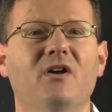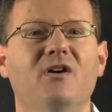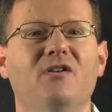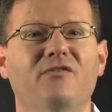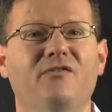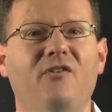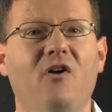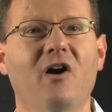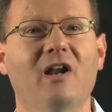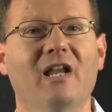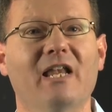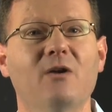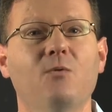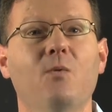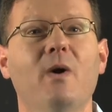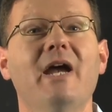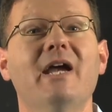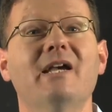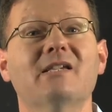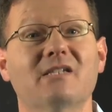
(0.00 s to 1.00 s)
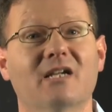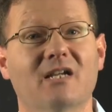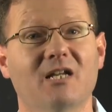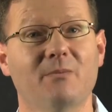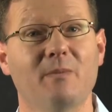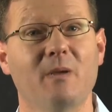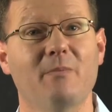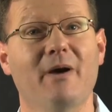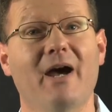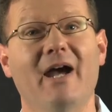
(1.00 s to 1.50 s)
Finally, where's it going
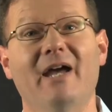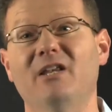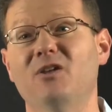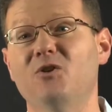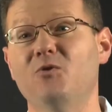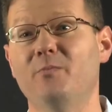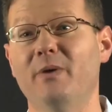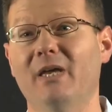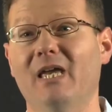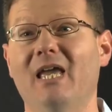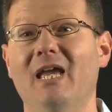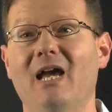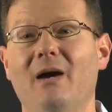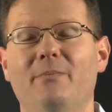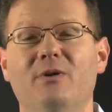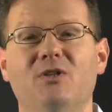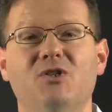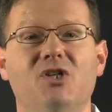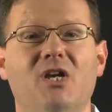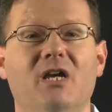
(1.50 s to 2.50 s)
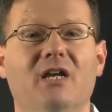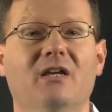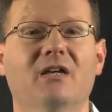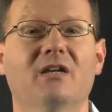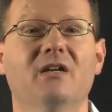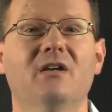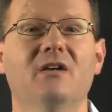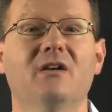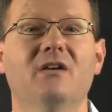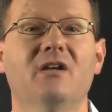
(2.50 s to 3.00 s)
to be paid? Are you picking up a cheque?
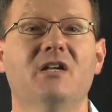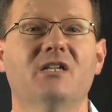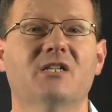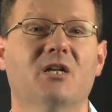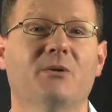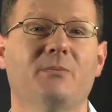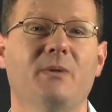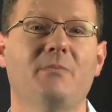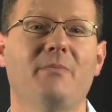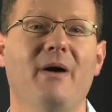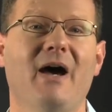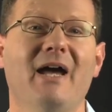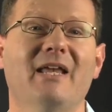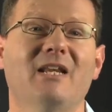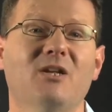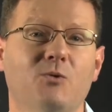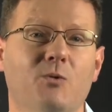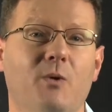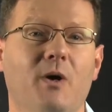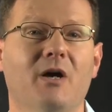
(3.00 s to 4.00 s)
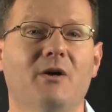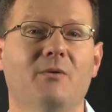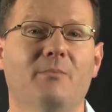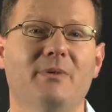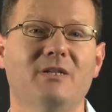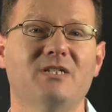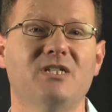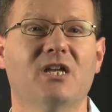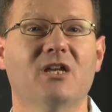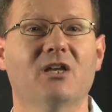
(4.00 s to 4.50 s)
Is it going to be paid into a
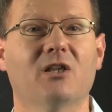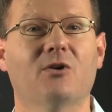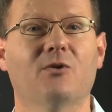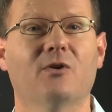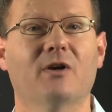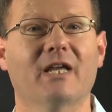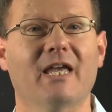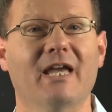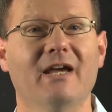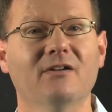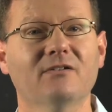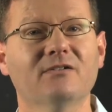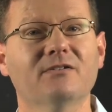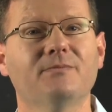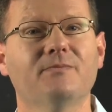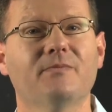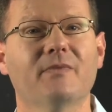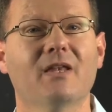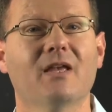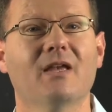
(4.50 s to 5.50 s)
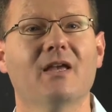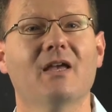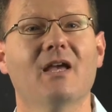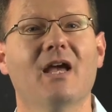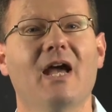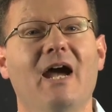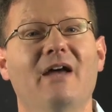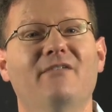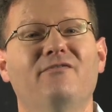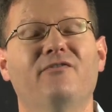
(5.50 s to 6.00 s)
particular account?
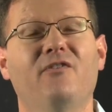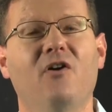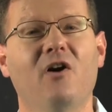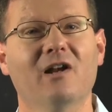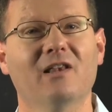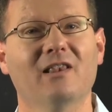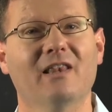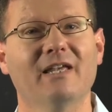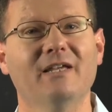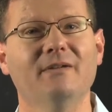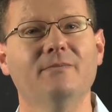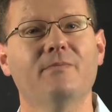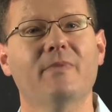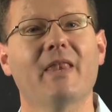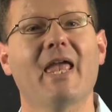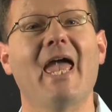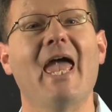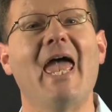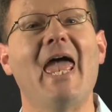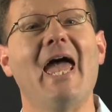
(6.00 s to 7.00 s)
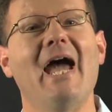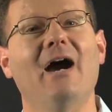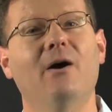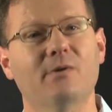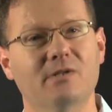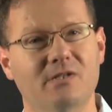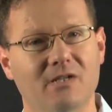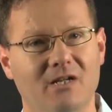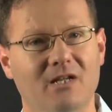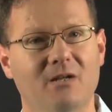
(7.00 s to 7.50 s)
And finally,
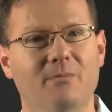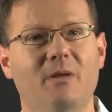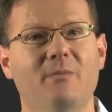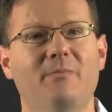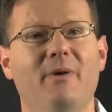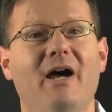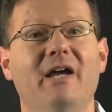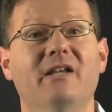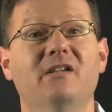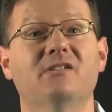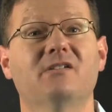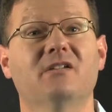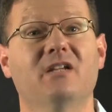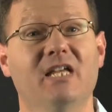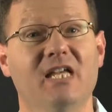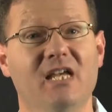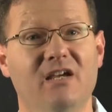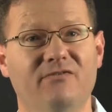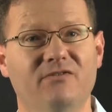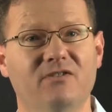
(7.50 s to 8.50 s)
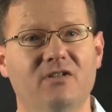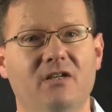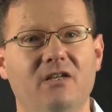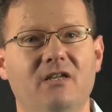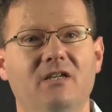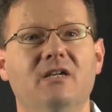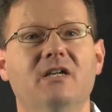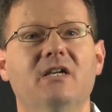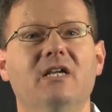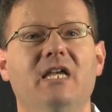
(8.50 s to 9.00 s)
how is it going to be paid? Is it
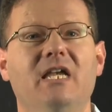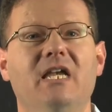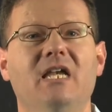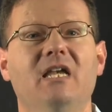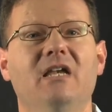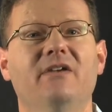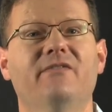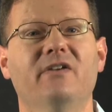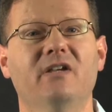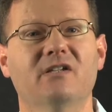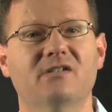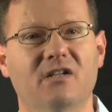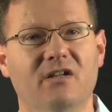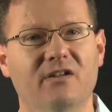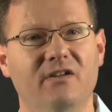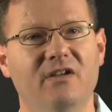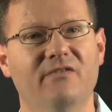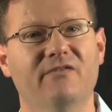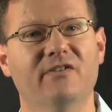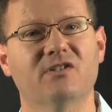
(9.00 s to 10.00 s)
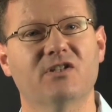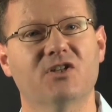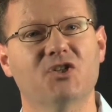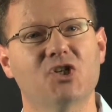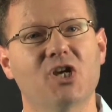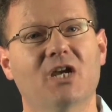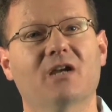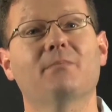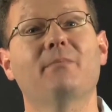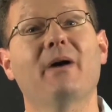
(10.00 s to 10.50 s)
EFT? If it's a
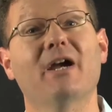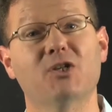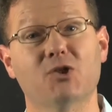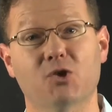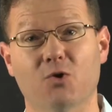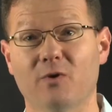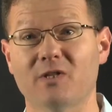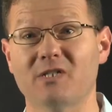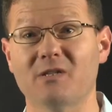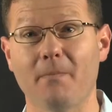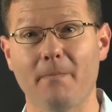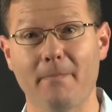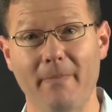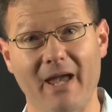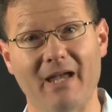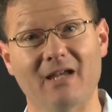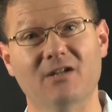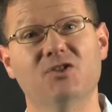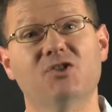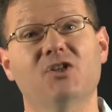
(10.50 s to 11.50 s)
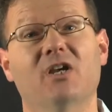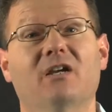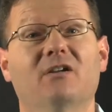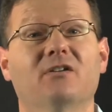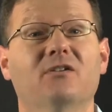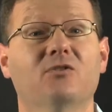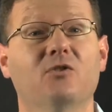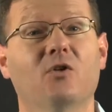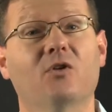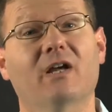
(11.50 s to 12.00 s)
cheque, make sure it's a bank
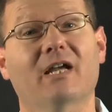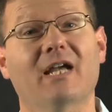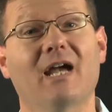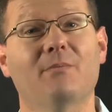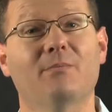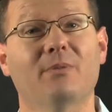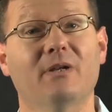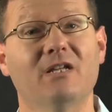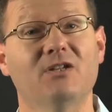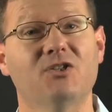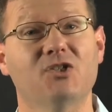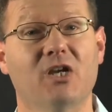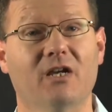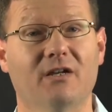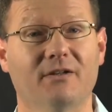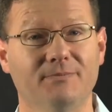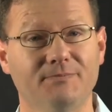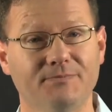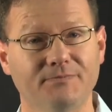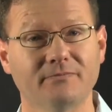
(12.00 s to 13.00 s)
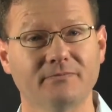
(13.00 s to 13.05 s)
cheque, not a company cheque.